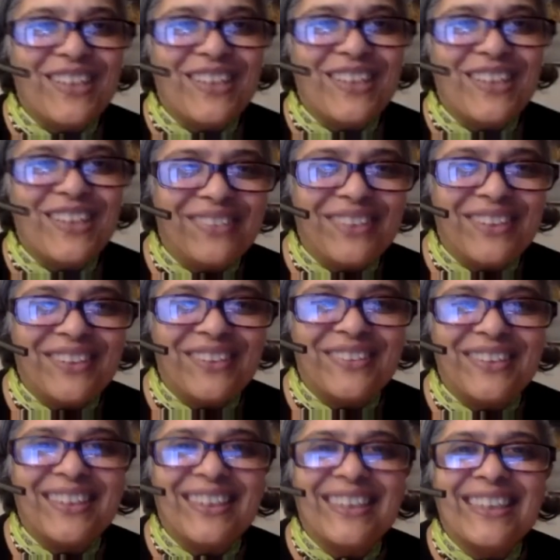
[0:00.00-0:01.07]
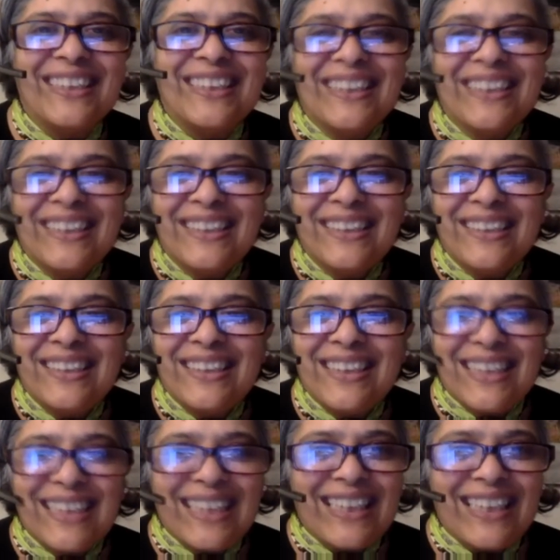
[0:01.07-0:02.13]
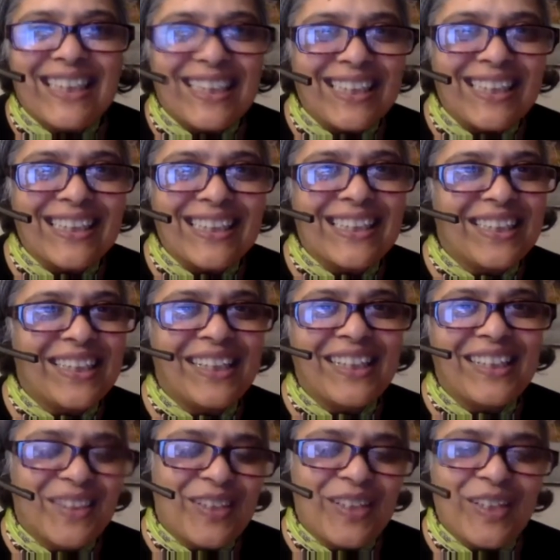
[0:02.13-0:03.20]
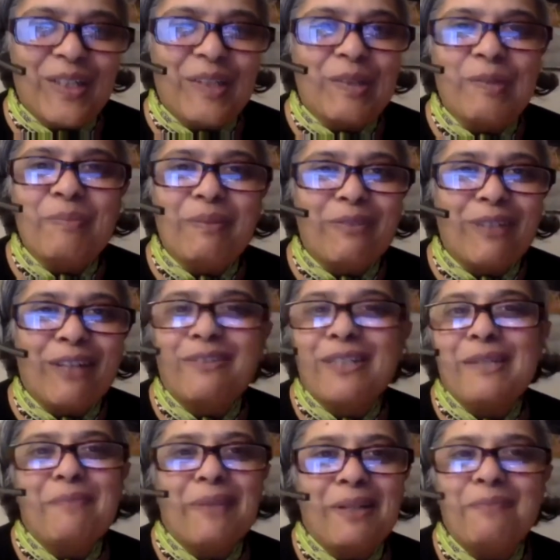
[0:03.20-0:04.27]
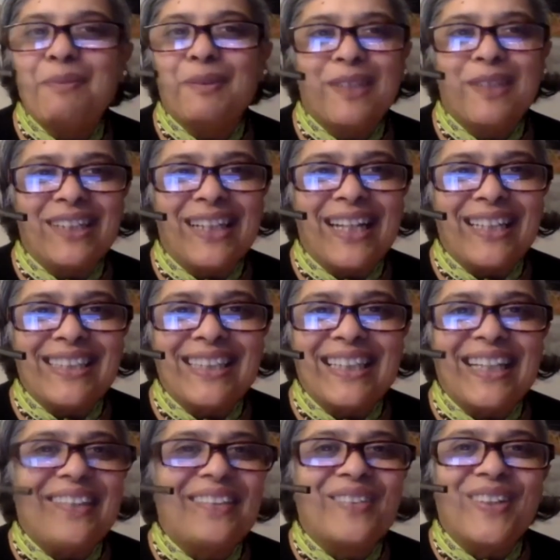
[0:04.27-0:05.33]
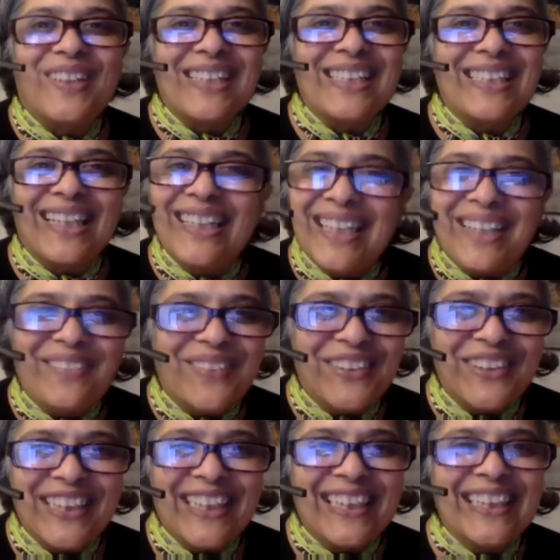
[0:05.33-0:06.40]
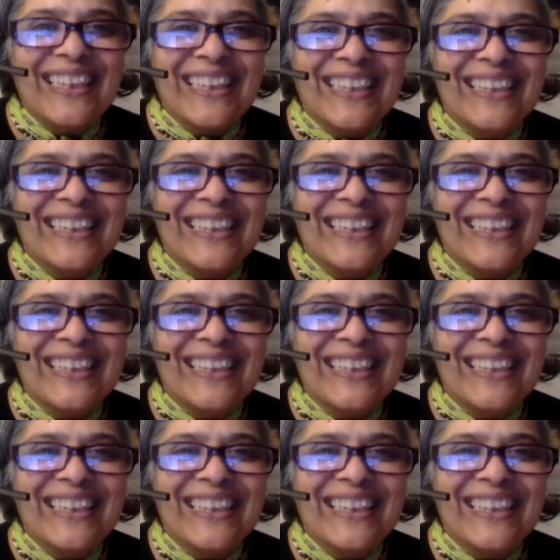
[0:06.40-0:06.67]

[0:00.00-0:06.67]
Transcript: to all of you and to see that there's a group of lovely people that get together on a Sunday morning.